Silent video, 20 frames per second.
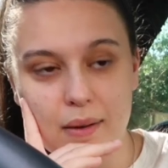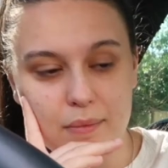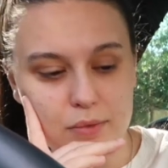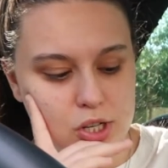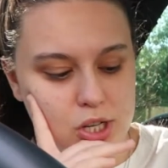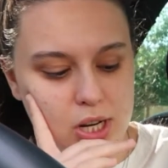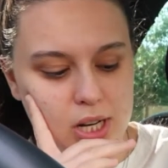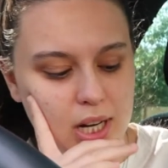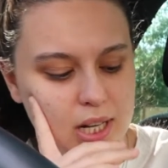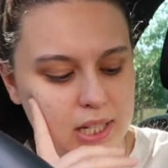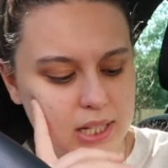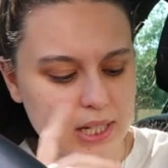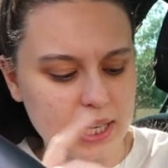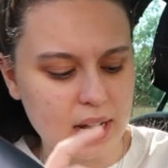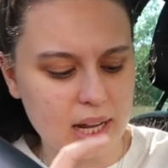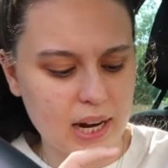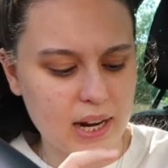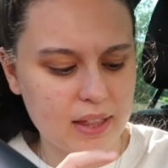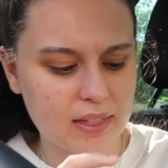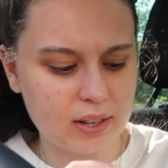She doesn't,
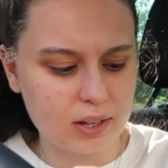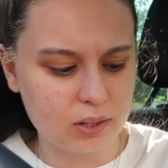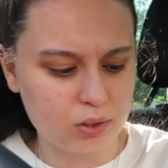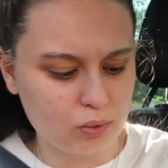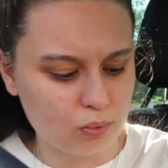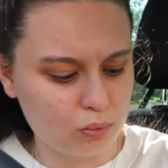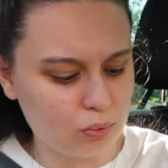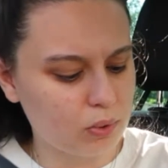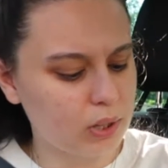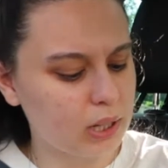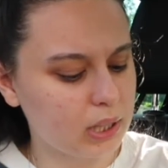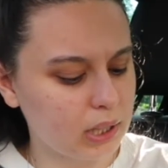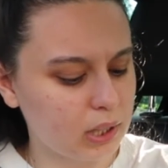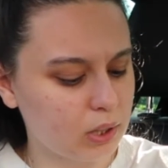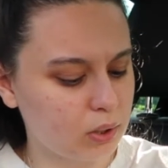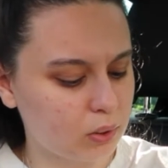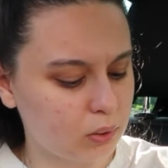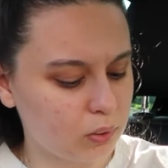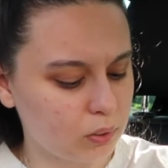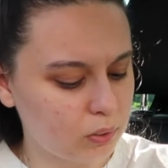and I think it's really
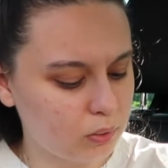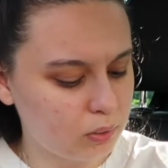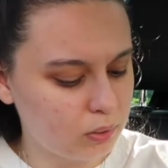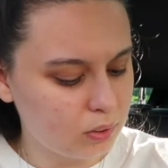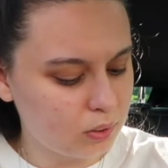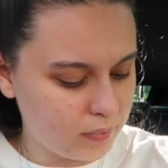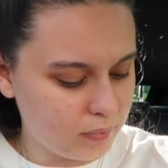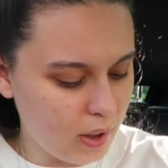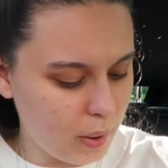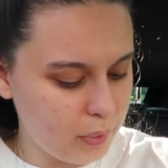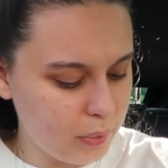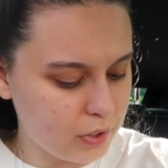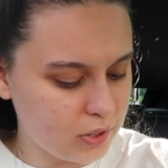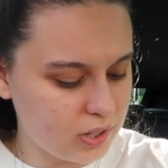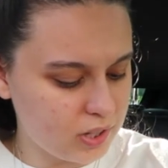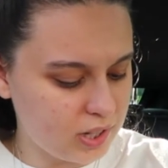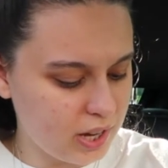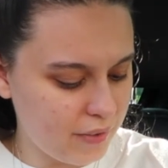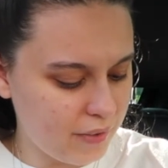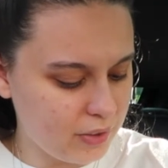cool. Now we've got
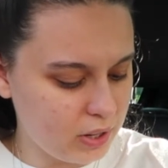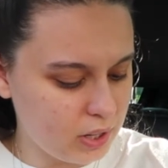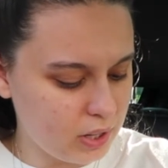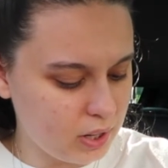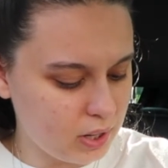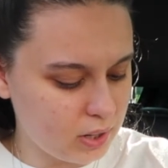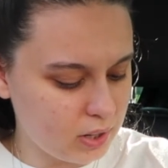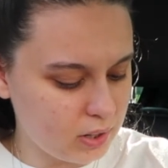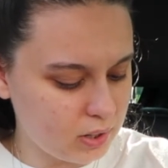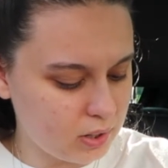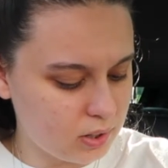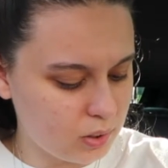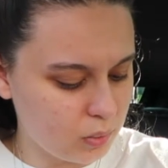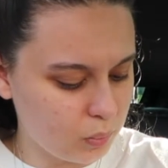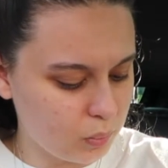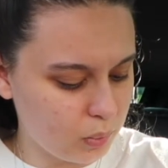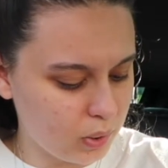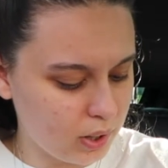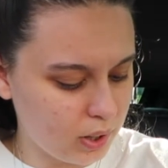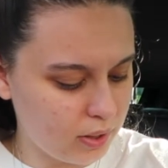7 years
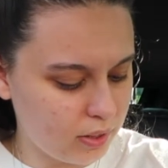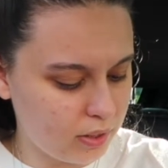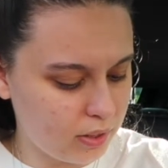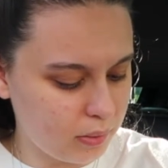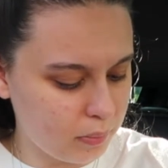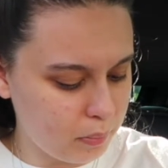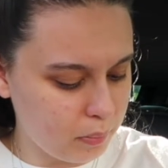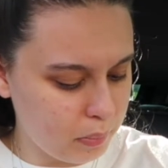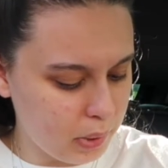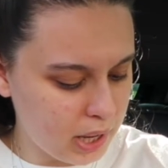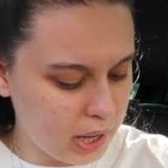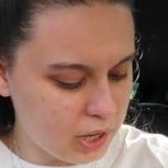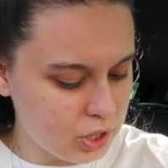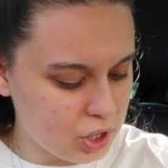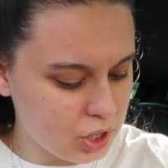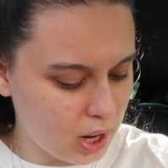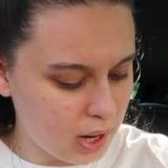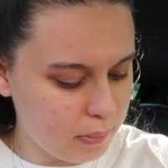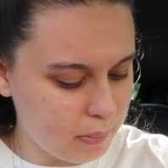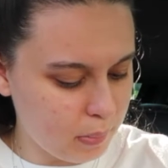with
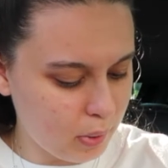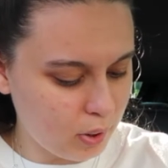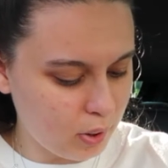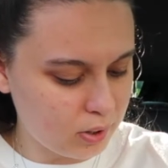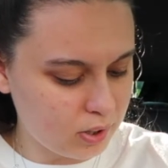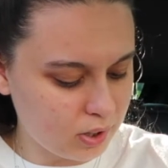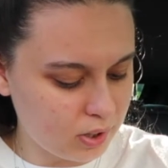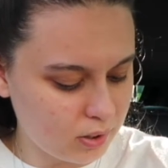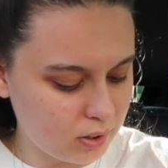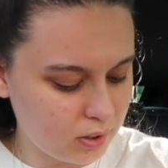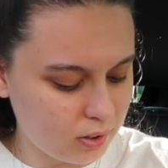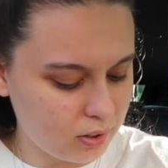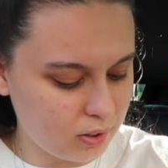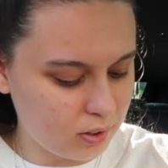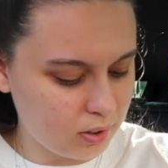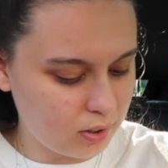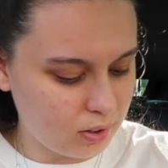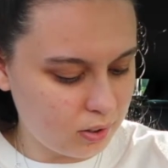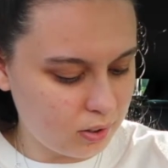BJ Burton.